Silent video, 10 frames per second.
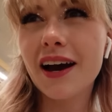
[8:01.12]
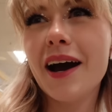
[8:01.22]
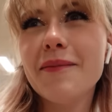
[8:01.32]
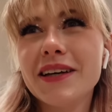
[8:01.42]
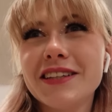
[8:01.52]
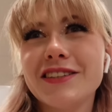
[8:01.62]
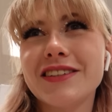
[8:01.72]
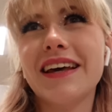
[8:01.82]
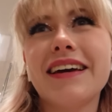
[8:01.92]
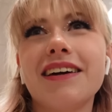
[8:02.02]
I messaged
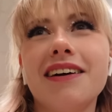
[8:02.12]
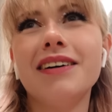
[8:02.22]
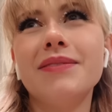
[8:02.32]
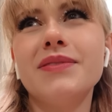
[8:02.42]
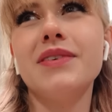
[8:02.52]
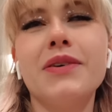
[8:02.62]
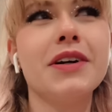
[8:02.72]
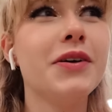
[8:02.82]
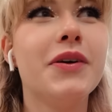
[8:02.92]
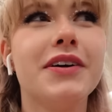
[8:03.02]
like, um, what
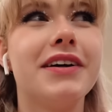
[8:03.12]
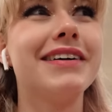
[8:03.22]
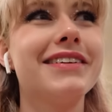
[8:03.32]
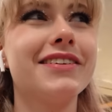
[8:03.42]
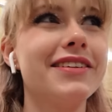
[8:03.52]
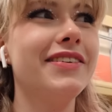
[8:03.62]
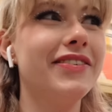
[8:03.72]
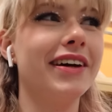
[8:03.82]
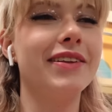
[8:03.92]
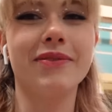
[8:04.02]
are you on? I literally
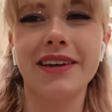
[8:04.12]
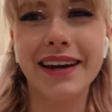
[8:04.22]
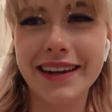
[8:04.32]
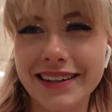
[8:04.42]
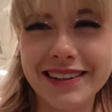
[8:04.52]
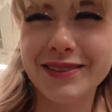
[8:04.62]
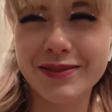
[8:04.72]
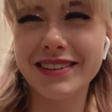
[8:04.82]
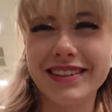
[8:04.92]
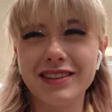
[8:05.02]
found them, they had
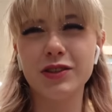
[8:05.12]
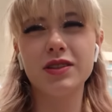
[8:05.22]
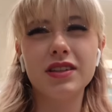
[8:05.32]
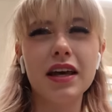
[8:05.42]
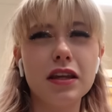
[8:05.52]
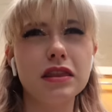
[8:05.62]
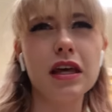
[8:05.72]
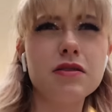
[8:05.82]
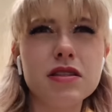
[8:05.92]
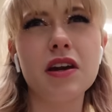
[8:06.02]
heaps. And she was like,
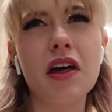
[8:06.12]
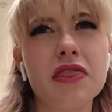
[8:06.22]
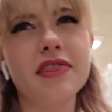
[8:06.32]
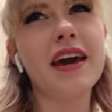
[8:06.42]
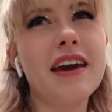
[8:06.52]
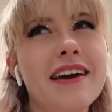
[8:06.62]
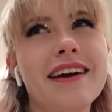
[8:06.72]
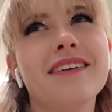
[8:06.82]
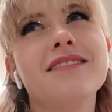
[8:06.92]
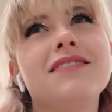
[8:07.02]
there's none
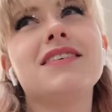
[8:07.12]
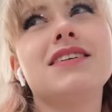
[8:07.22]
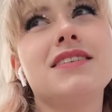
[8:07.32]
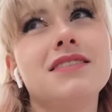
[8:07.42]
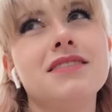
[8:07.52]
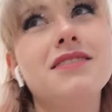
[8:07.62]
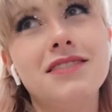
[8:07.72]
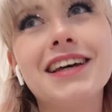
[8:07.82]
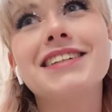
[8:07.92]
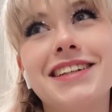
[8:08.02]
there.
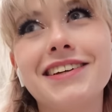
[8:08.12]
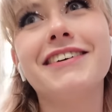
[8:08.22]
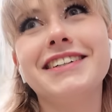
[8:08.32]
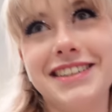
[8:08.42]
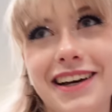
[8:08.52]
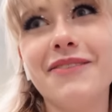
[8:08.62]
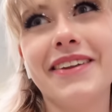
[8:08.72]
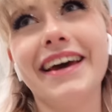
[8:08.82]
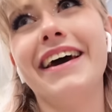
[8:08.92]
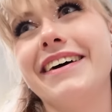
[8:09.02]
Yes, there is some
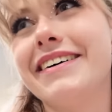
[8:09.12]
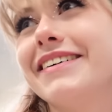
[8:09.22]
there.